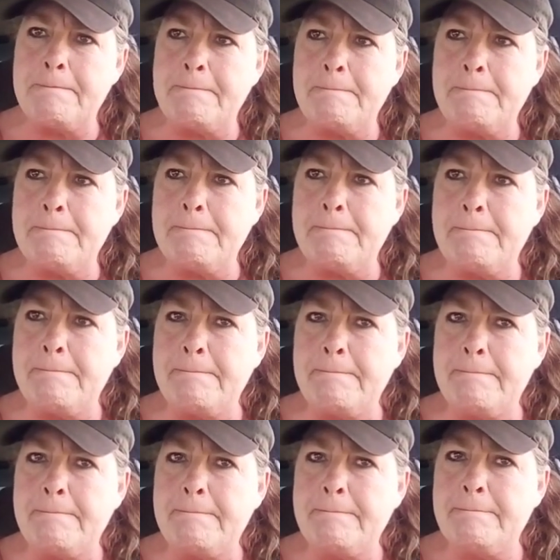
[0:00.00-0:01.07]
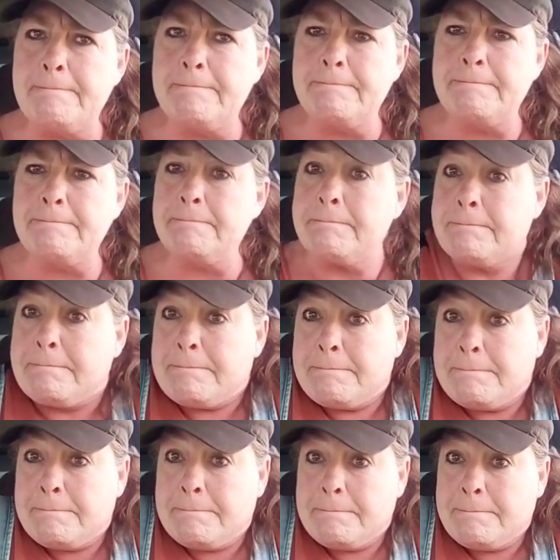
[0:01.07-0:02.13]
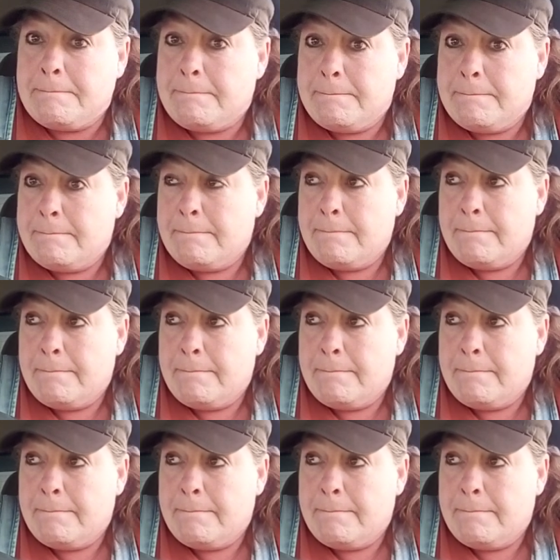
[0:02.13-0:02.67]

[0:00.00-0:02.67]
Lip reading: (silence)